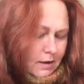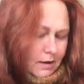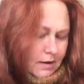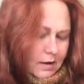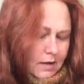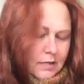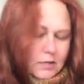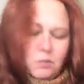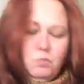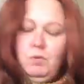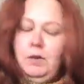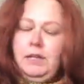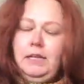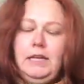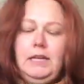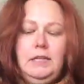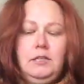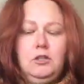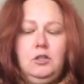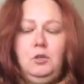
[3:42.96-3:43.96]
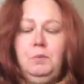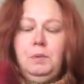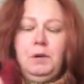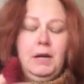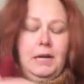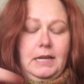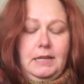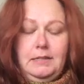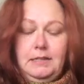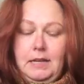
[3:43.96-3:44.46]
it's really super
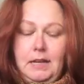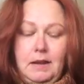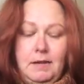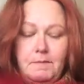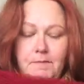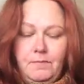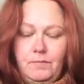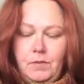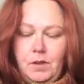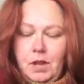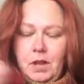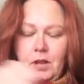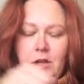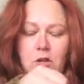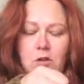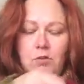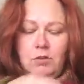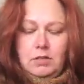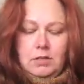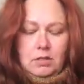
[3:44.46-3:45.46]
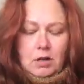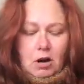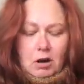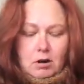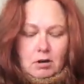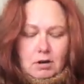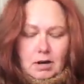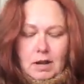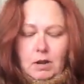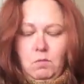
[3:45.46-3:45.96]
easy. You
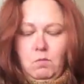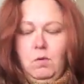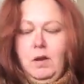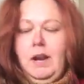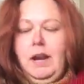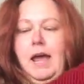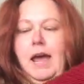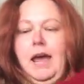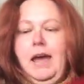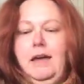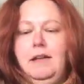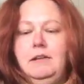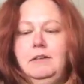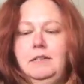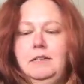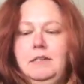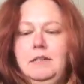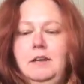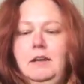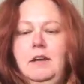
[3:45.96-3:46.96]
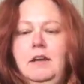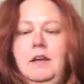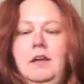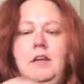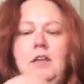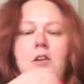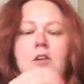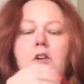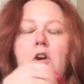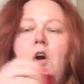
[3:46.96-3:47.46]
start at one end.
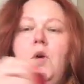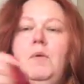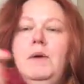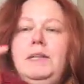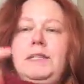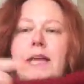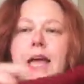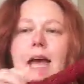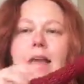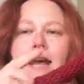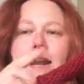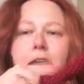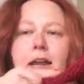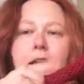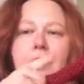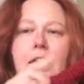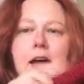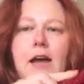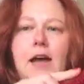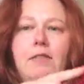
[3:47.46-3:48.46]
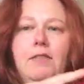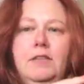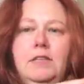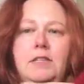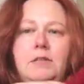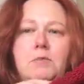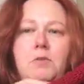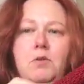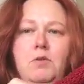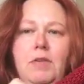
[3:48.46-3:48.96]
You're always adding on the
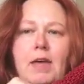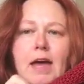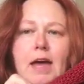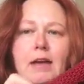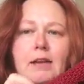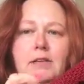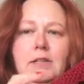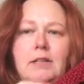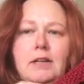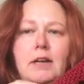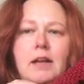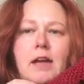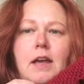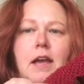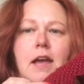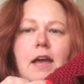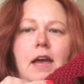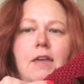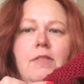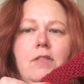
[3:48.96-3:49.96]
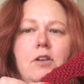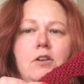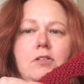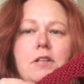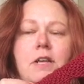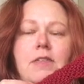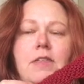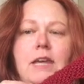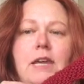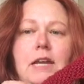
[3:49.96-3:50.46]
smooth end, and there's,
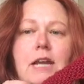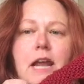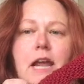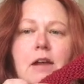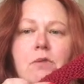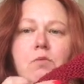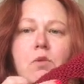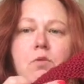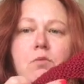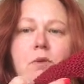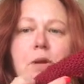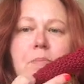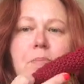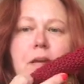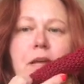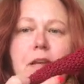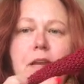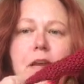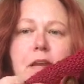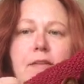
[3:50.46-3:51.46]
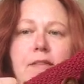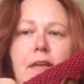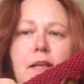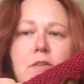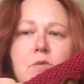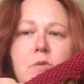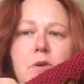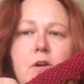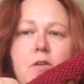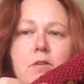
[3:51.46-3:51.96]
I think, an 8-row repeat, and
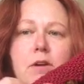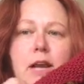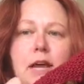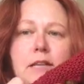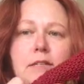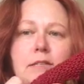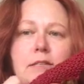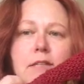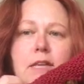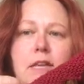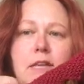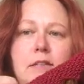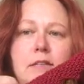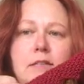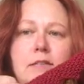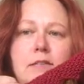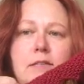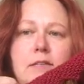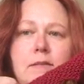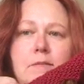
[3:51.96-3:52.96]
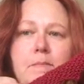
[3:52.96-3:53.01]
that's what creates these